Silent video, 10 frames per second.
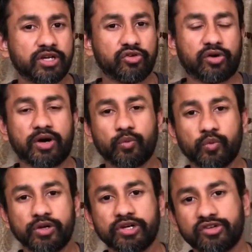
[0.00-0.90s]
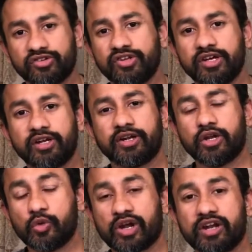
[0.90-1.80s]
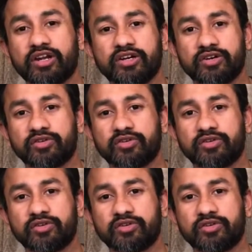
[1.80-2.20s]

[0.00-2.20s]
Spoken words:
so I would say that you can